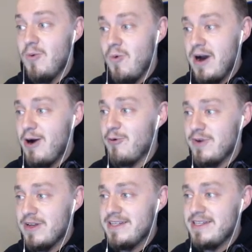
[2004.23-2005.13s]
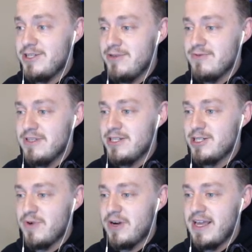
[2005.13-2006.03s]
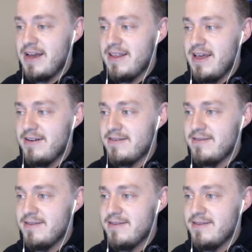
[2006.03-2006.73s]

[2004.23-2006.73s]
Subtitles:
Wow, really? Did you really just break out of that?